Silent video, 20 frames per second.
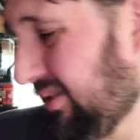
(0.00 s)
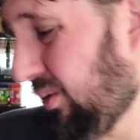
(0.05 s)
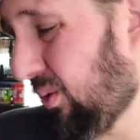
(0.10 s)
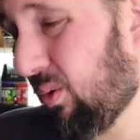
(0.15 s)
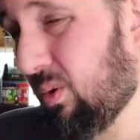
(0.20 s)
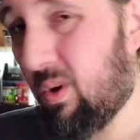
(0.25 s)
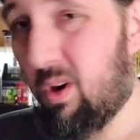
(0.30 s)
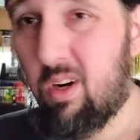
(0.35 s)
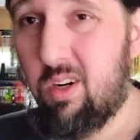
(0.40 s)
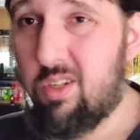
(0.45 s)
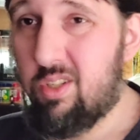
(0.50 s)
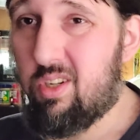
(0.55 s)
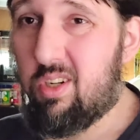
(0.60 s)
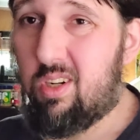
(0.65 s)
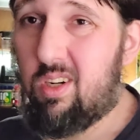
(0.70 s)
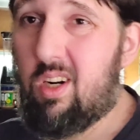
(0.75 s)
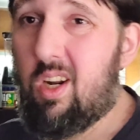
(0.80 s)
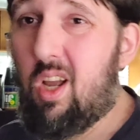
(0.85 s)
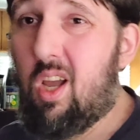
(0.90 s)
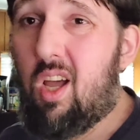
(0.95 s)
or orange
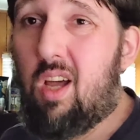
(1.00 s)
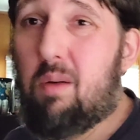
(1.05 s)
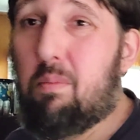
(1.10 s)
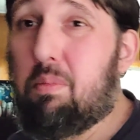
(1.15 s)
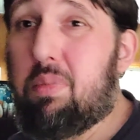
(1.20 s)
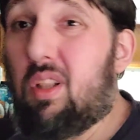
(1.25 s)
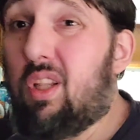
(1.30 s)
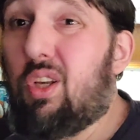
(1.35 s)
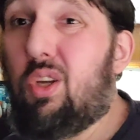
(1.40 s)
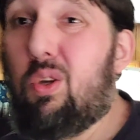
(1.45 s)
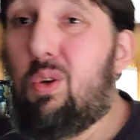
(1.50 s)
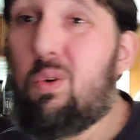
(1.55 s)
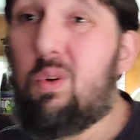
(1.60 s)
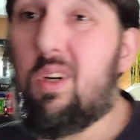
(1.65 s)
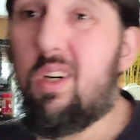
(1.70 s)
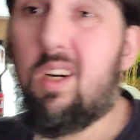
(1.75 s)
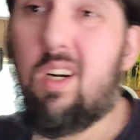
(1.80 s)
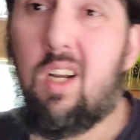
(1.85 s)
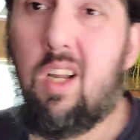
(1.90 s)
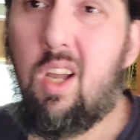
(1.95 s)
or blue
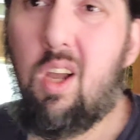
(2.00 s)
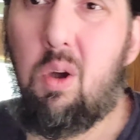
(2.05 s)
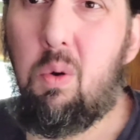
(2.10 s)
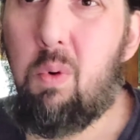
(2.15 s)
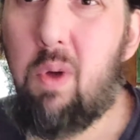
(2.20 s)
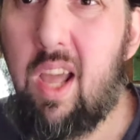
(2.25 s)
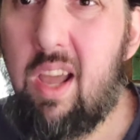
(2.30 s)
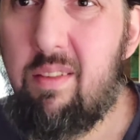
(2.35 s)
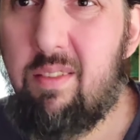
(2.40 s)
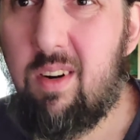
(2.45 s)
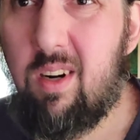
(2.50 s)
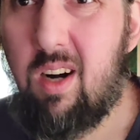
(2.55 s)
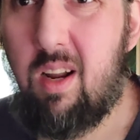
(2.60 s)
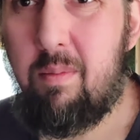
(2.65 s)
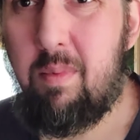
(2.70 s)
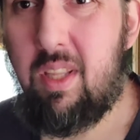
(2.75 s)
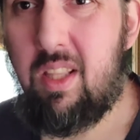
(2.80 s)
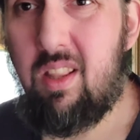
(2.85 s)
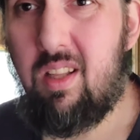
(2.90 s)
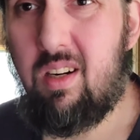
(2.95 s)
or whatever. I
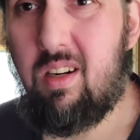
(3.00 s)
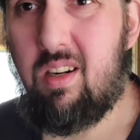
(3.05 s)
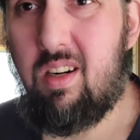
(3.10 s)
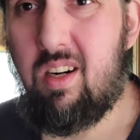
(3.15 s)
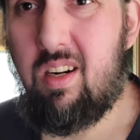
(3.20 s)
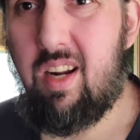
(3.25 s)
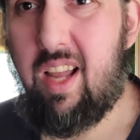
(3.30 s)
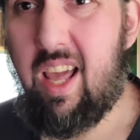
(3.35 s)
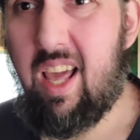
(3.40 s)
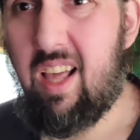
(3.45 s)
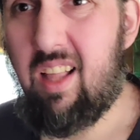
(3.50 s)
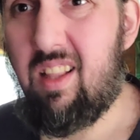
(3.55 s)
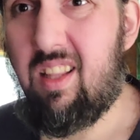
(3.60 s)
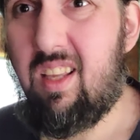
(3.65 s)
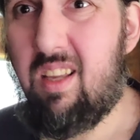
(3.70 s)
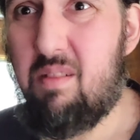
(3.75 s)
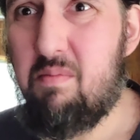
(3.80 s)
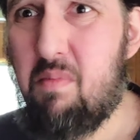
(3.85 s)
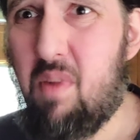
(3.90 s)
mean, they're alien